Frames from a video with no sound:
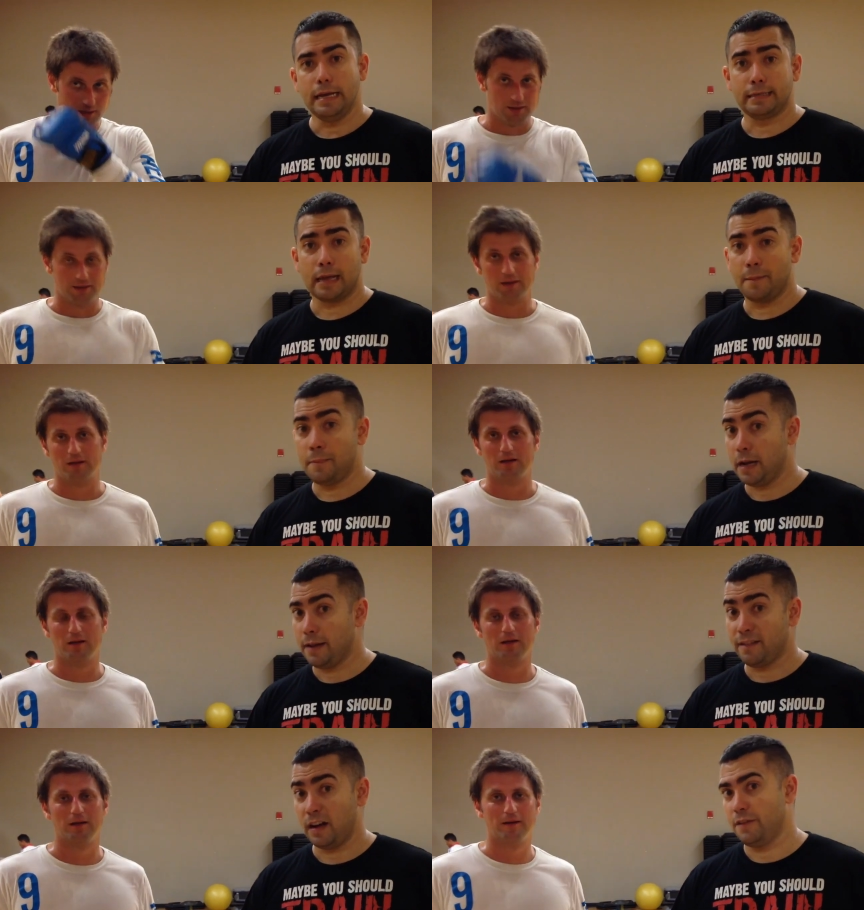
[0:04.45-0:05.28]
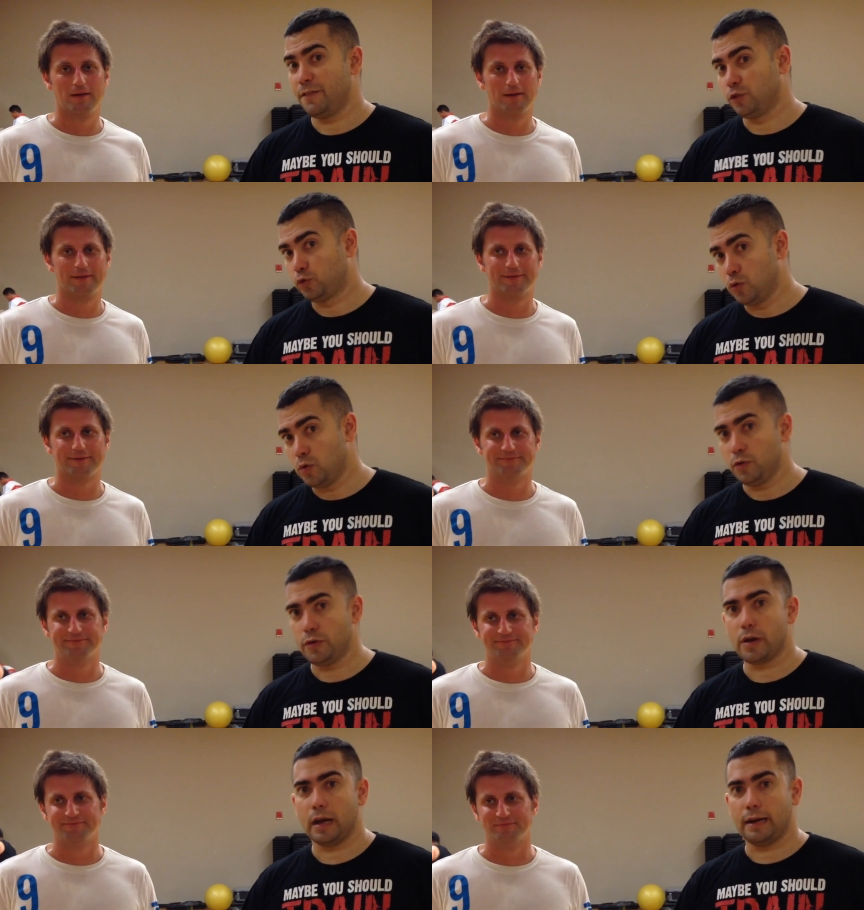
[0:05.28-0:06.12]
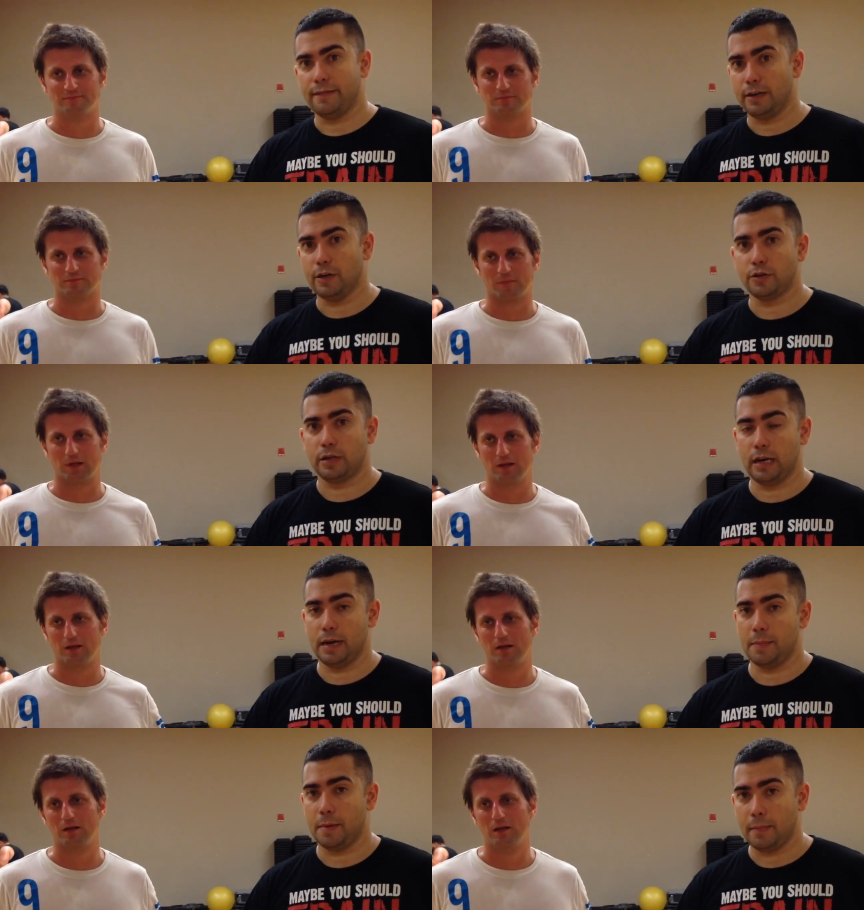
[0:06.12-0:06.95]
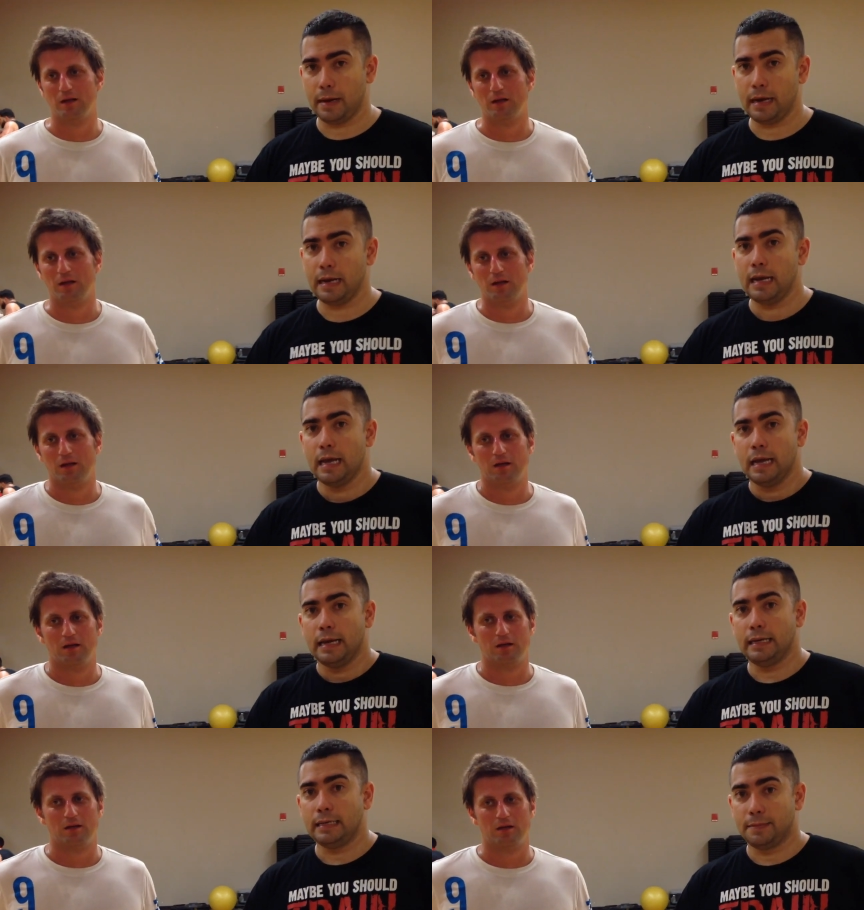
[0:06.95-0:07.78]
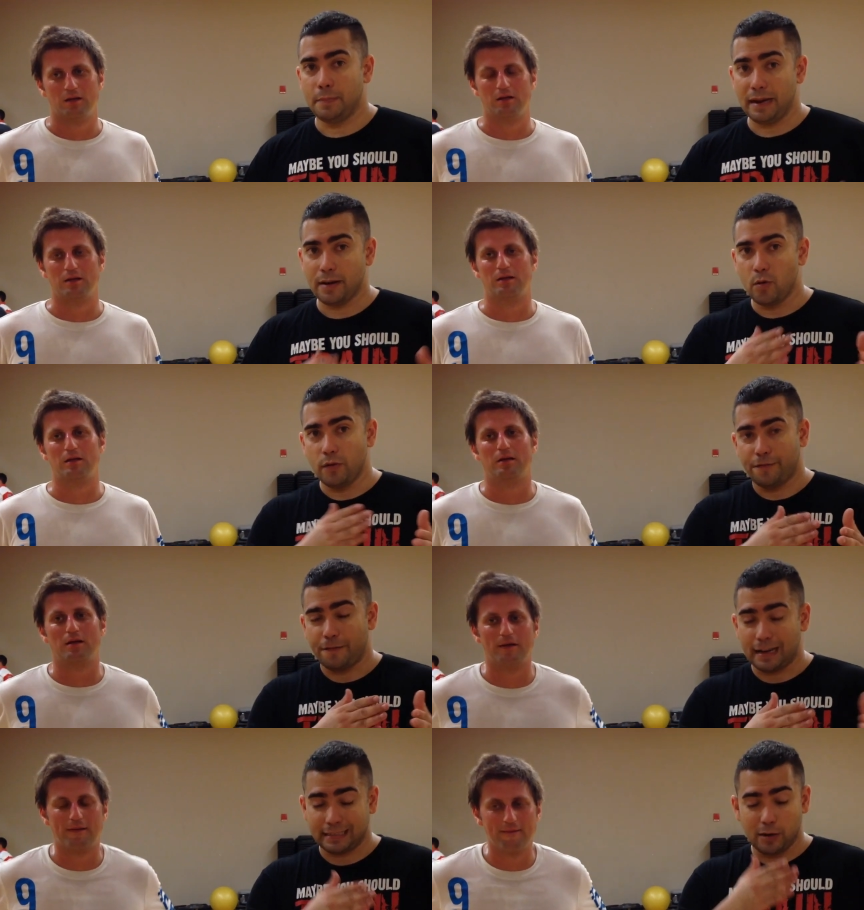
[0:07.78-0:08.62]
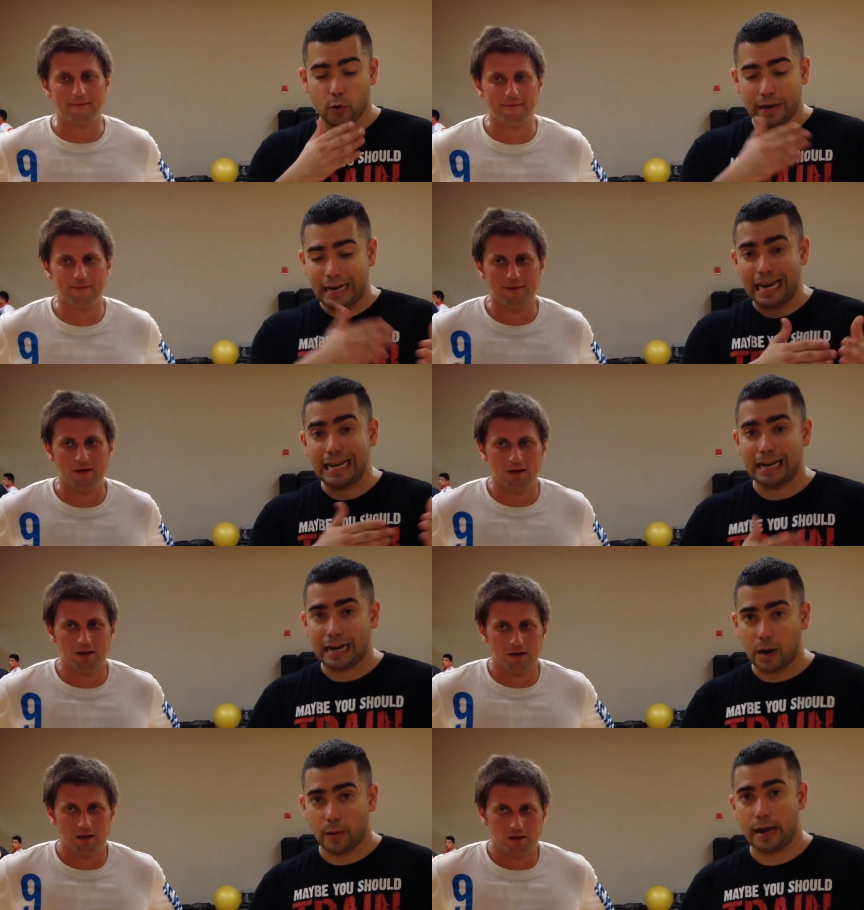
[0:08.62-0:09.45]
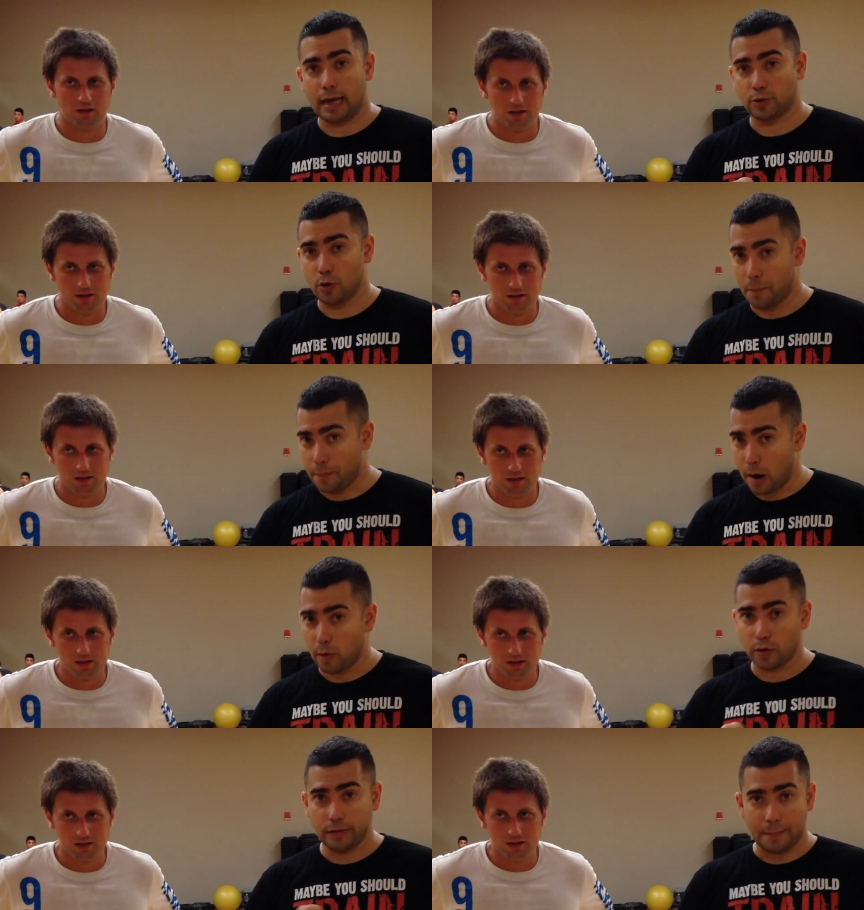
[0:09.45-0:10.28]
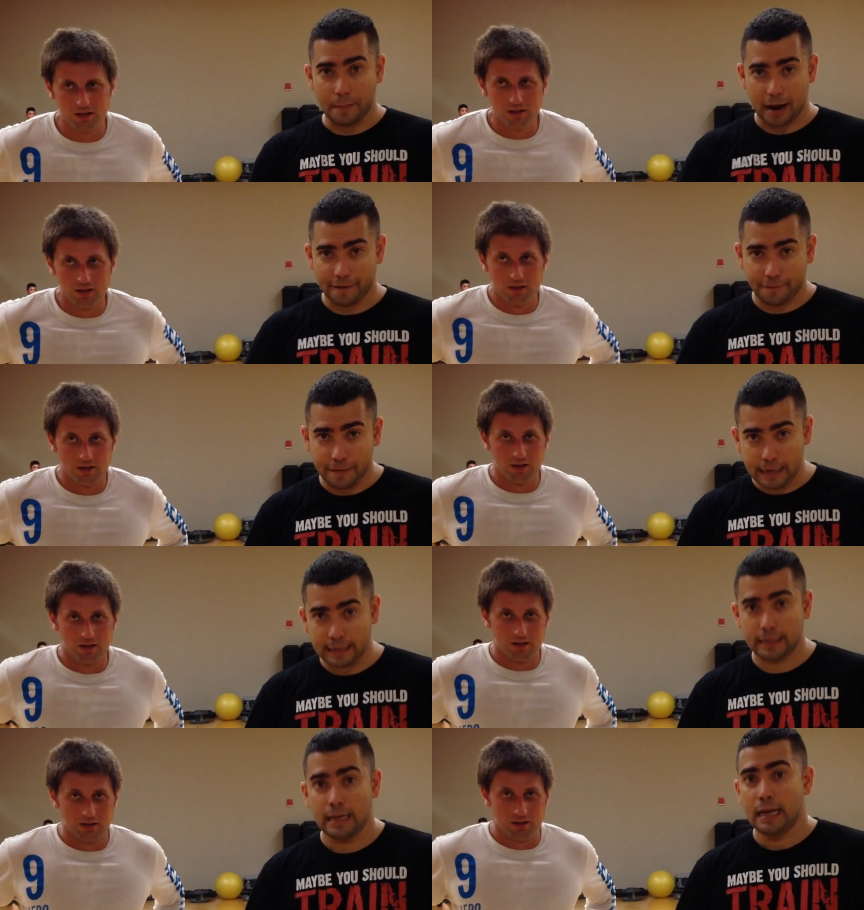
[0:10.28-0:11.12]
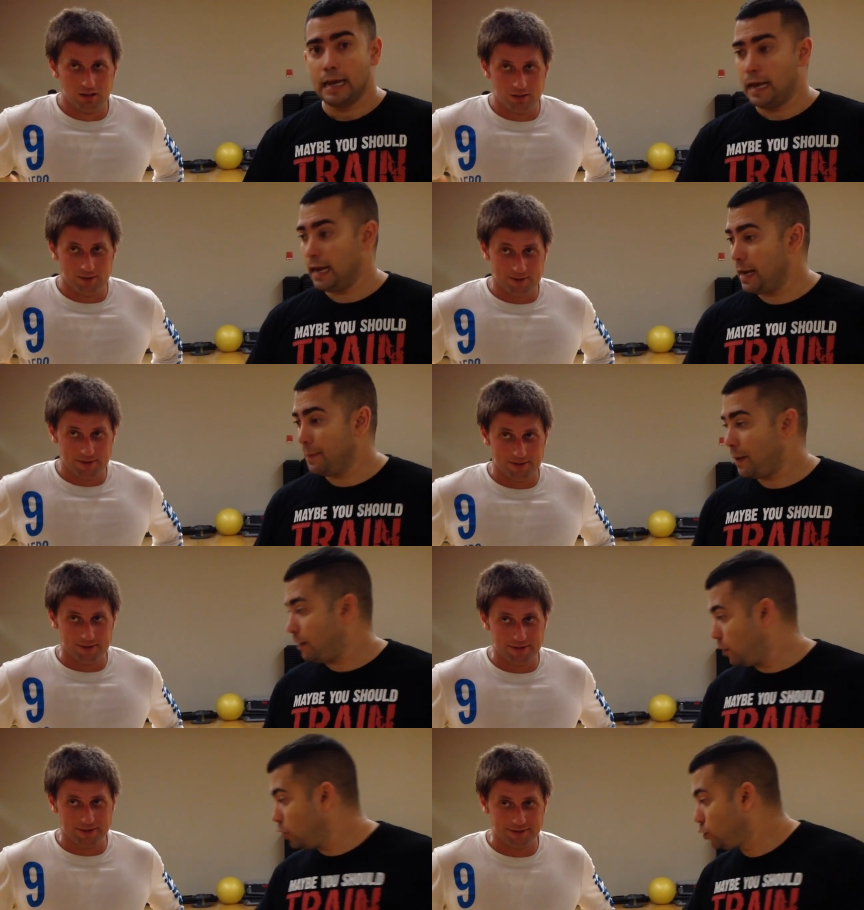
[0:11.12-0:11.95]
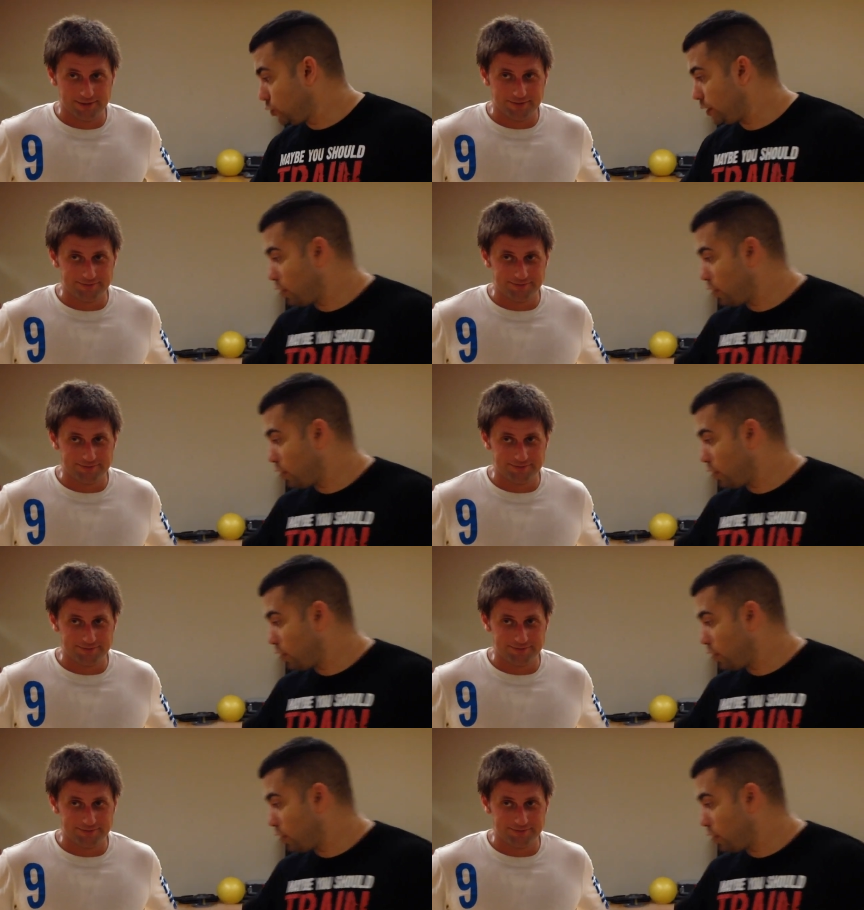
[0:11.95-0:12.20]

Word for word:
Speaker 1: It's a very valuable tool. You can even use it in MMA. It is very fast going in and out. It has some power on the back fist. Uh, Pablo, do